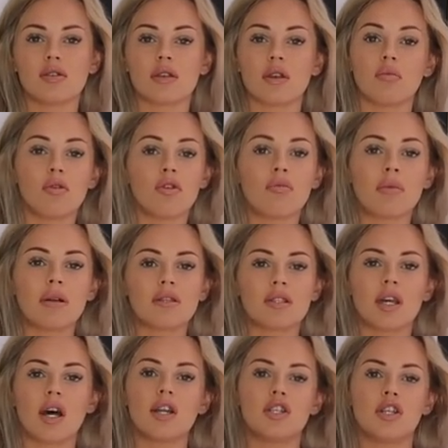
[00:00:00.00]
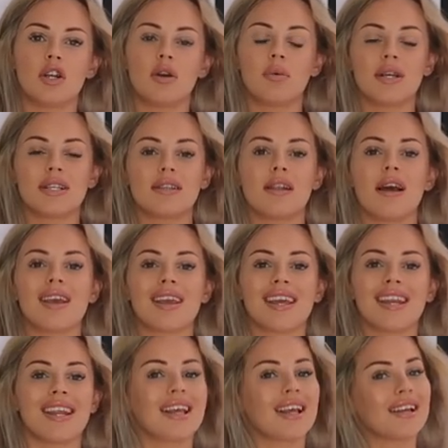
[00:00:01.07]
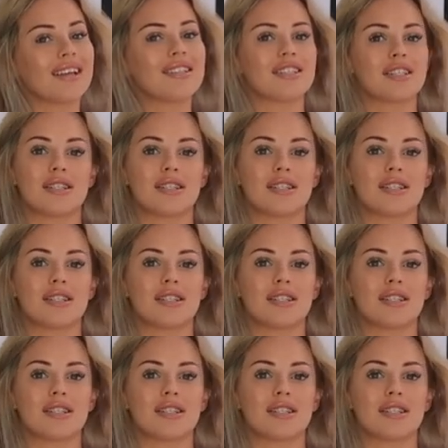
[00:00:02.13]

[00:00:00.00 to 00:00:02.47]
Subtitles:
so warm outside. You know what it's like in England.